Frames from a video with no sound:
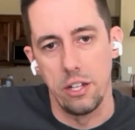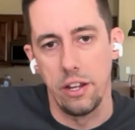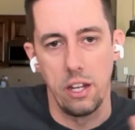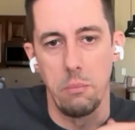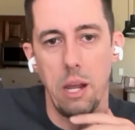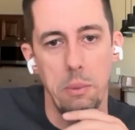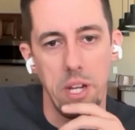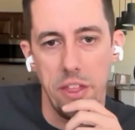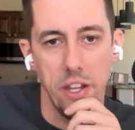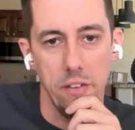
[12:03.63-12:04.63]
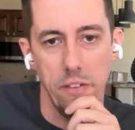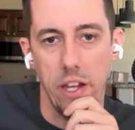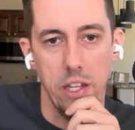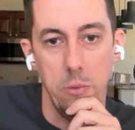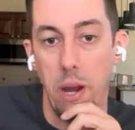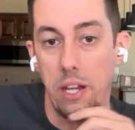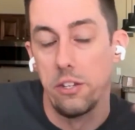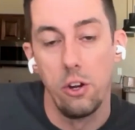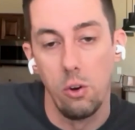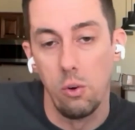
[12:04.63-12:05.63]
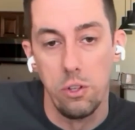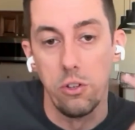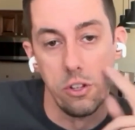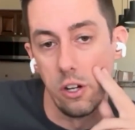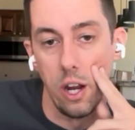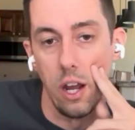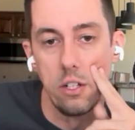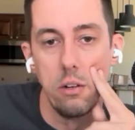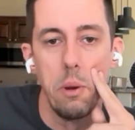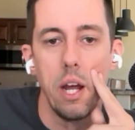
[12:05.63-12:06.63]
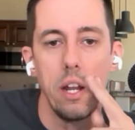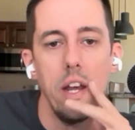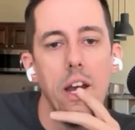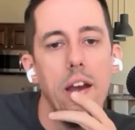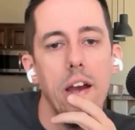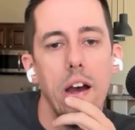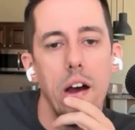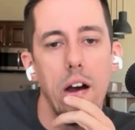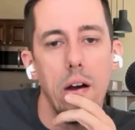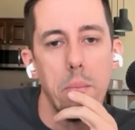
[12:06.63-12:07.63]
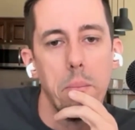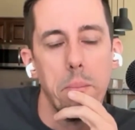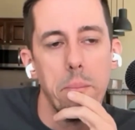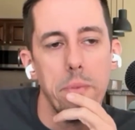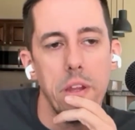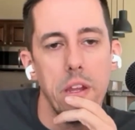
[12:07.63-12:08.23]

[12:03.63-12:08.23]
like it might be a thing of like, you might still use their cache, but, but